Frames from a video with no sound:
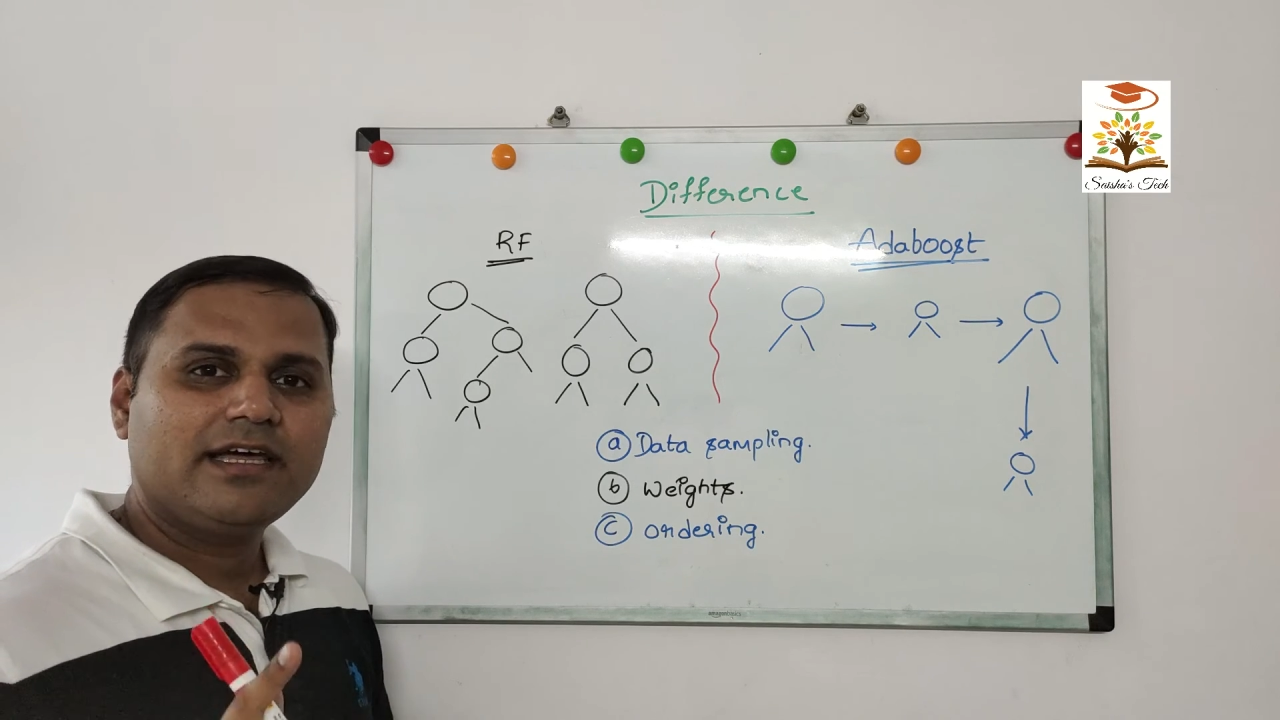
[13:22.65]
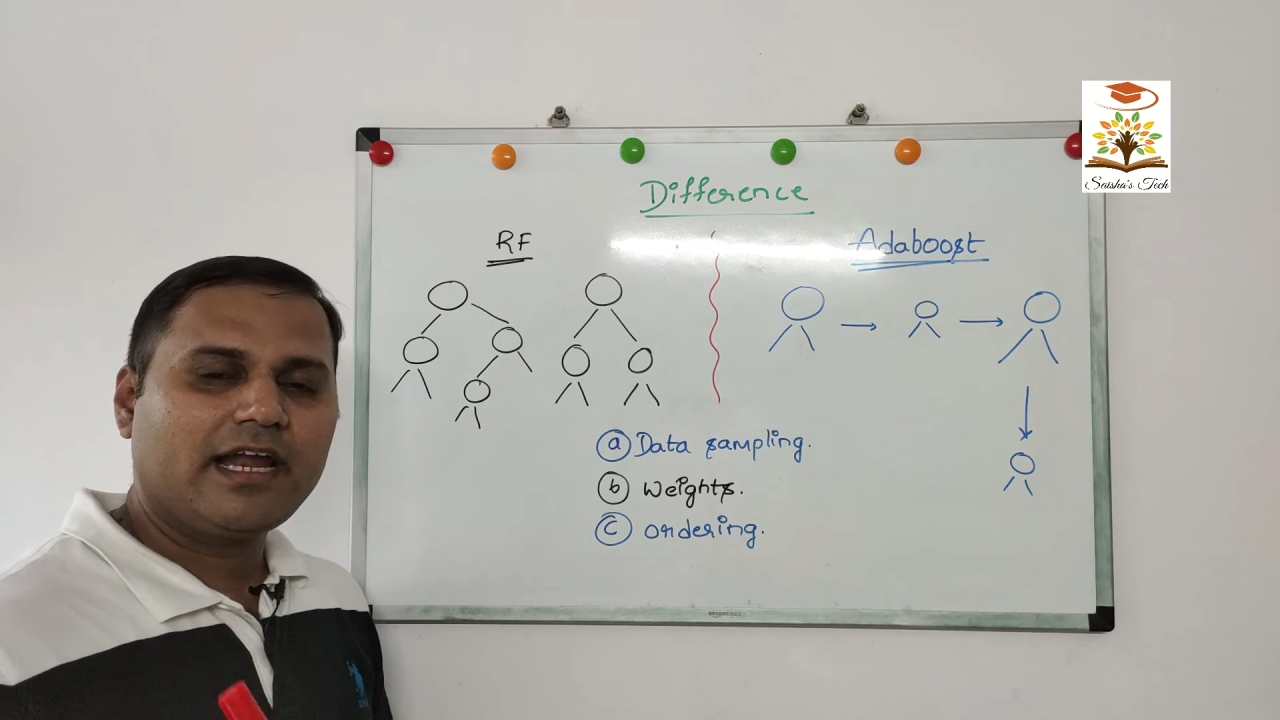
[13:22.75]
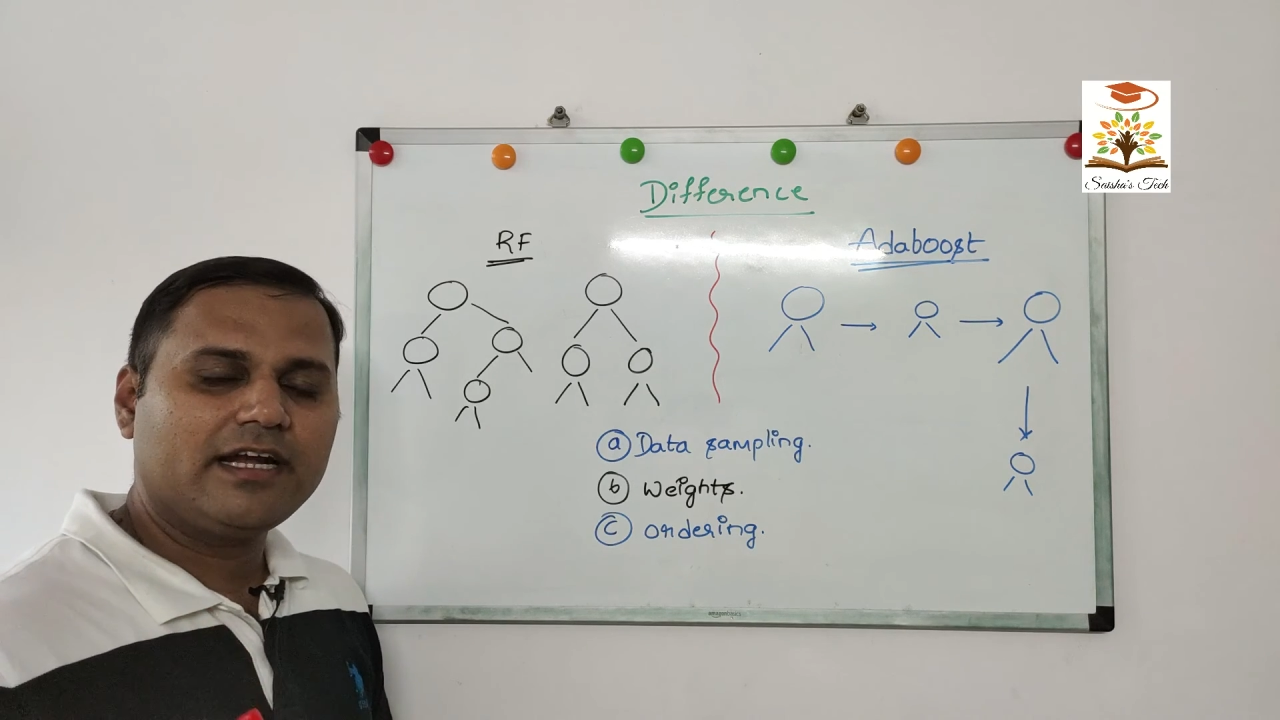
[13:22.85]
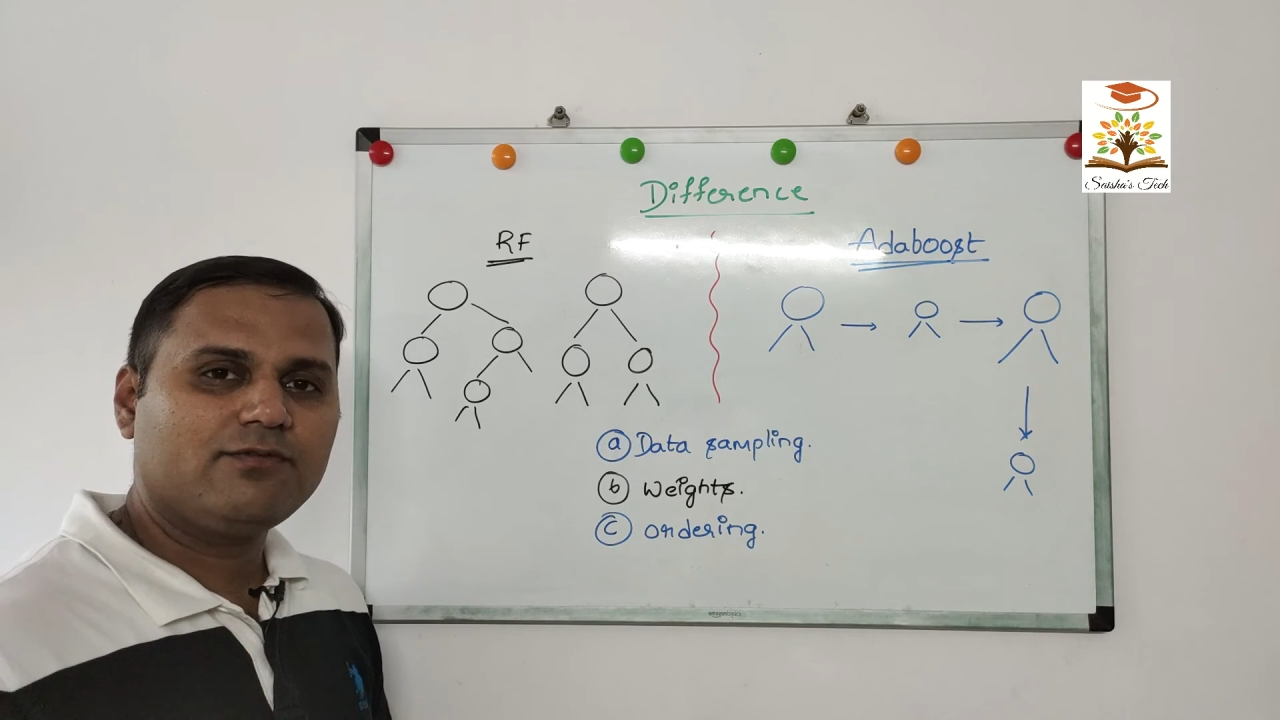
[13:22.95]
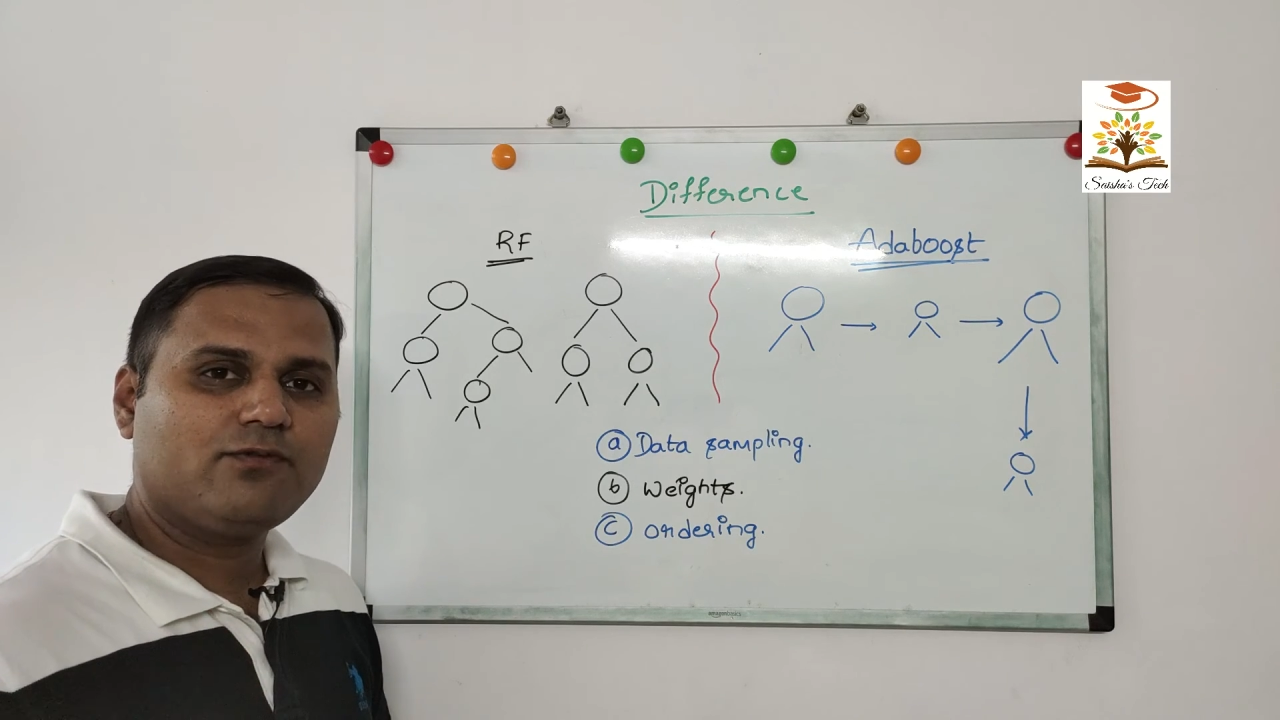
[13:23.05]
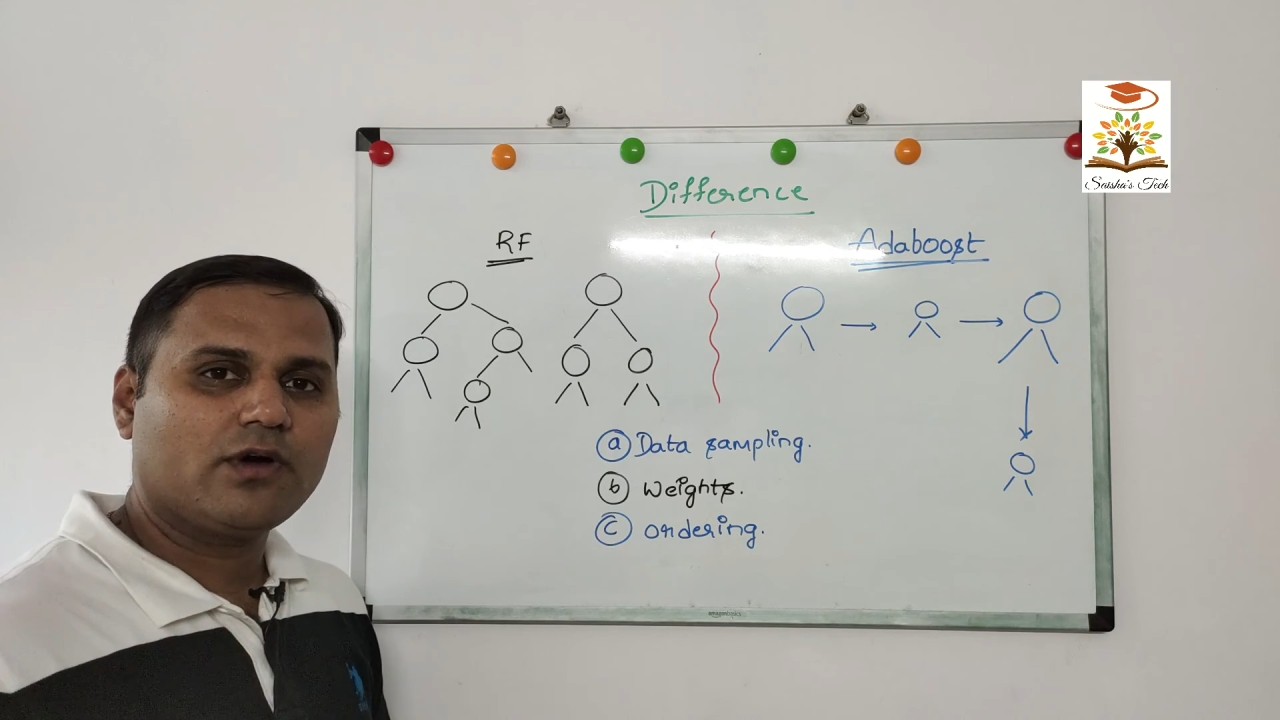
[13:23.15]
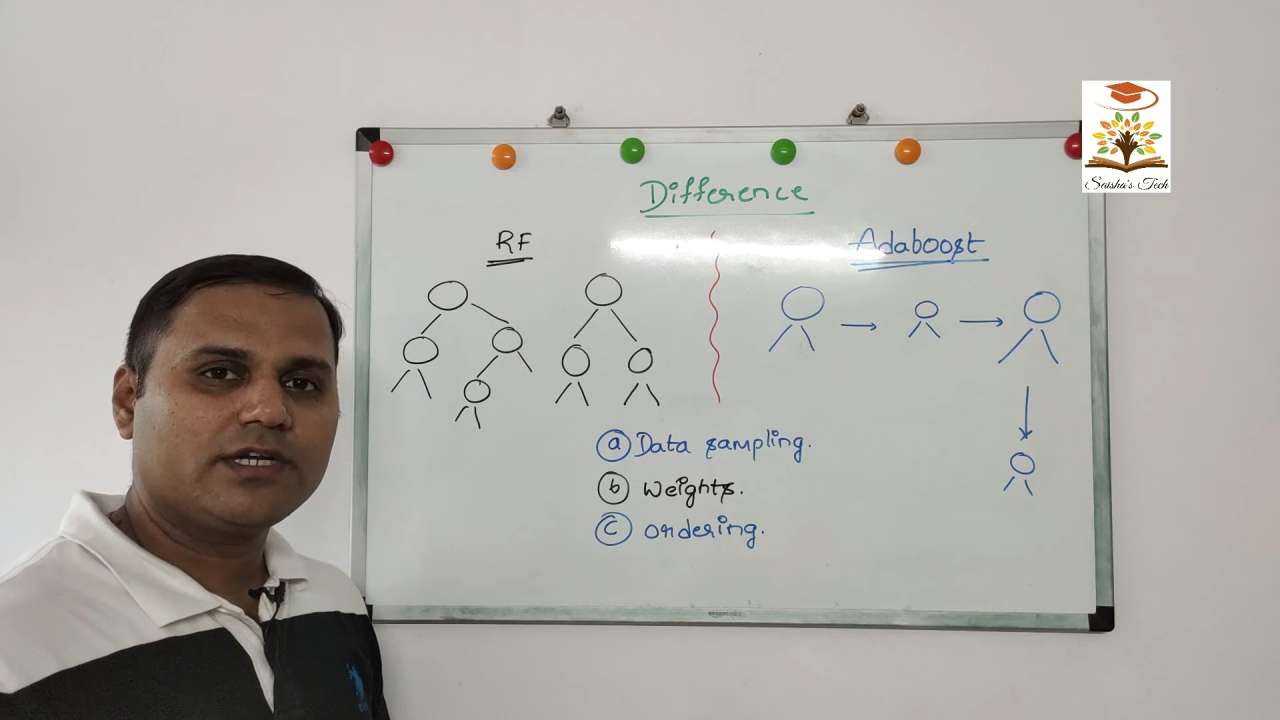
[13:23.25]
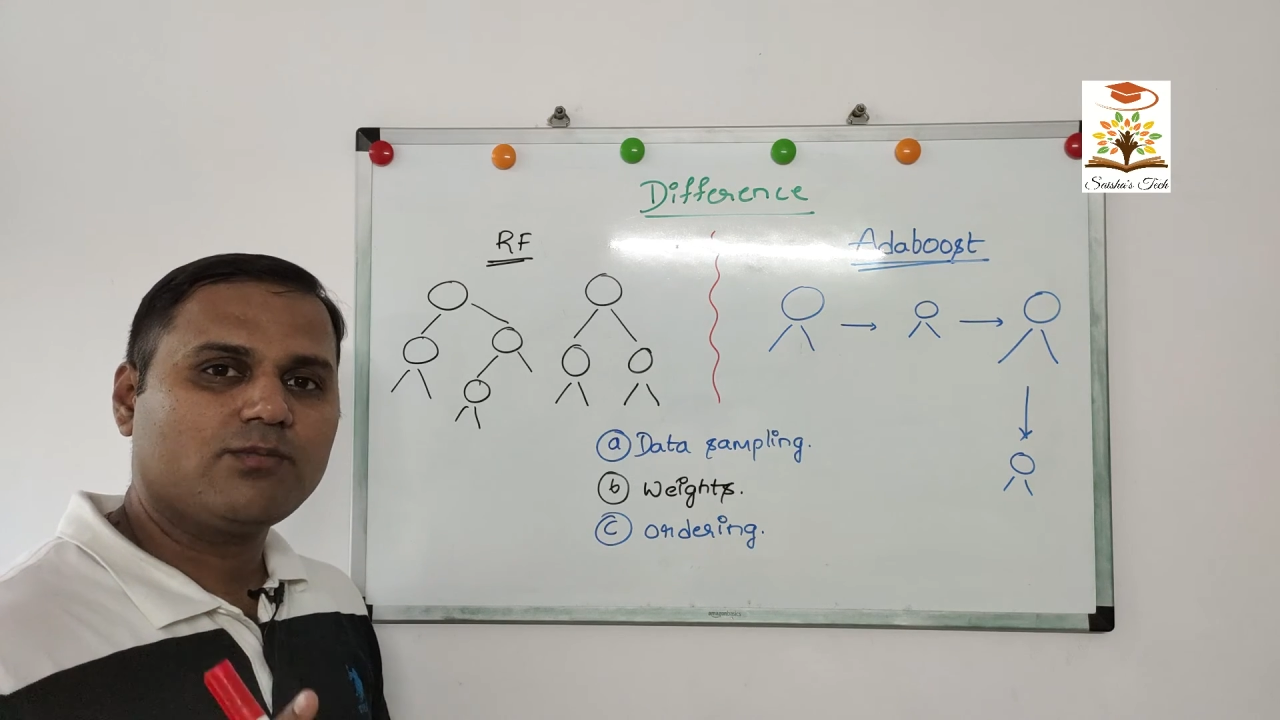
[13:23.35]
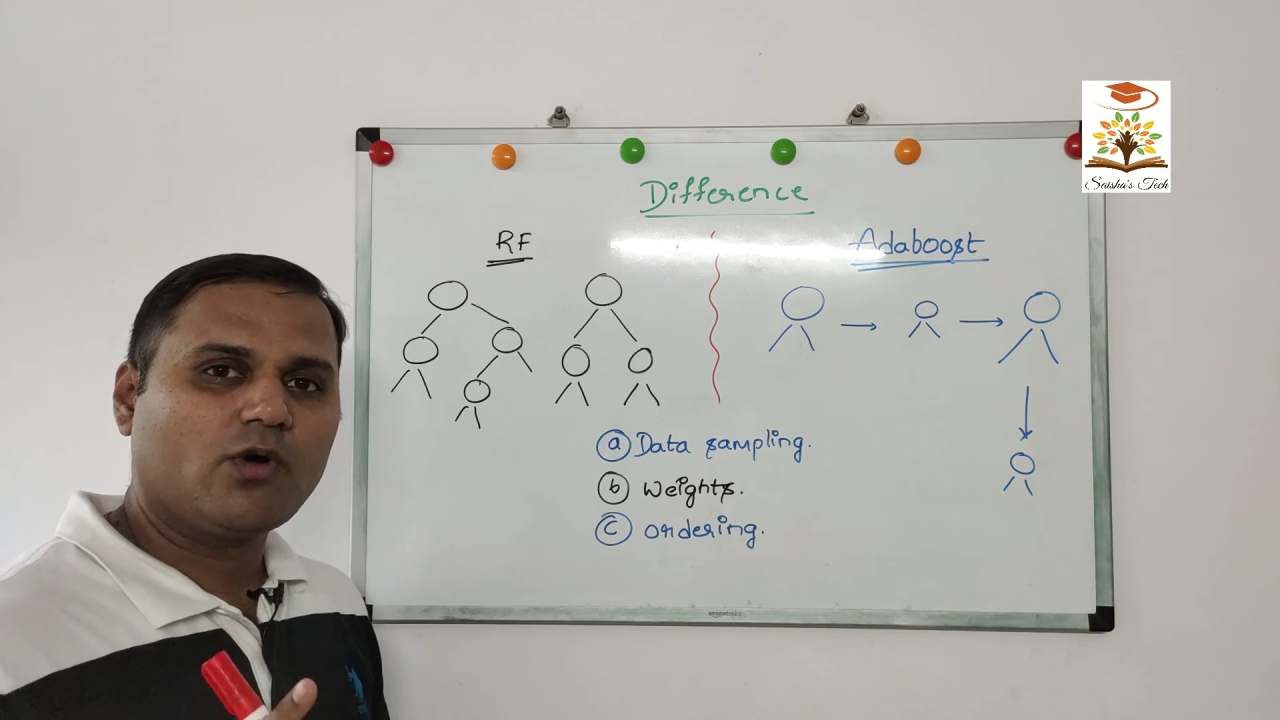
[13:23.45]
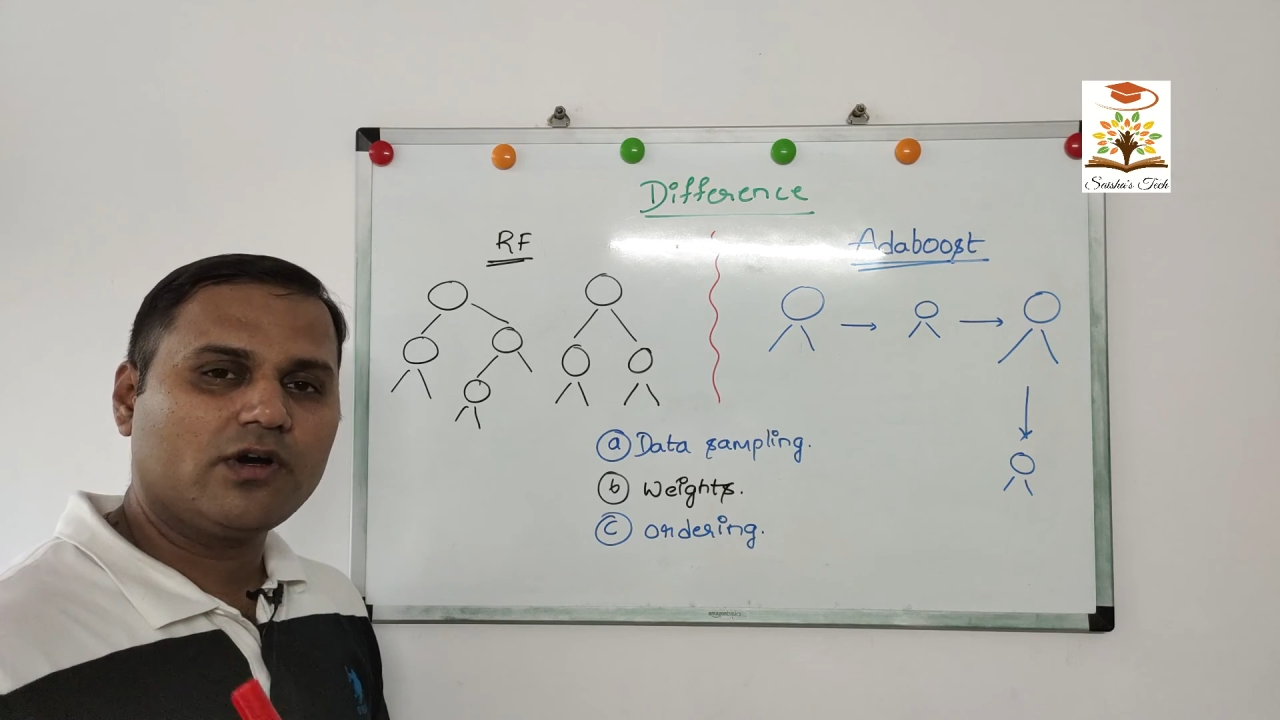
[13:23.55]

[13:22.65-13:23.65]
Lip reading: random forest